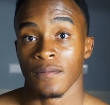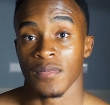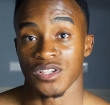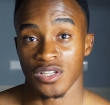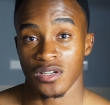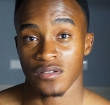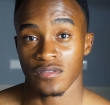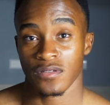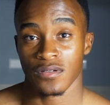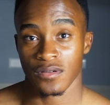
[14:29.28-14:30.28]
much love.
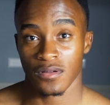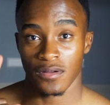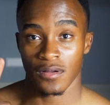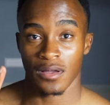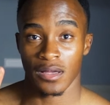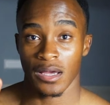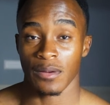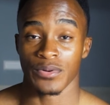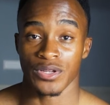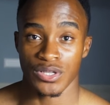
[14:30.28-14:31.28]

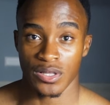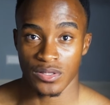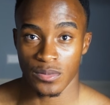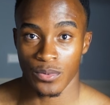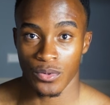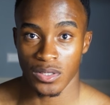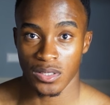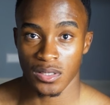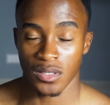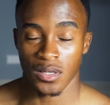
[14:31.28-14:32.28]
Appreciate the support.
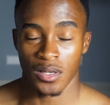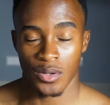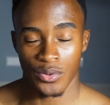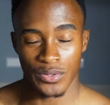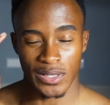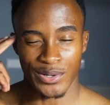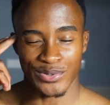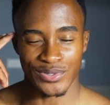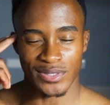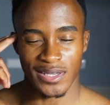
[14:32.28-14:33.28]
You know what
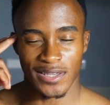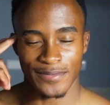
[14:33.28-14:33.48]
to say.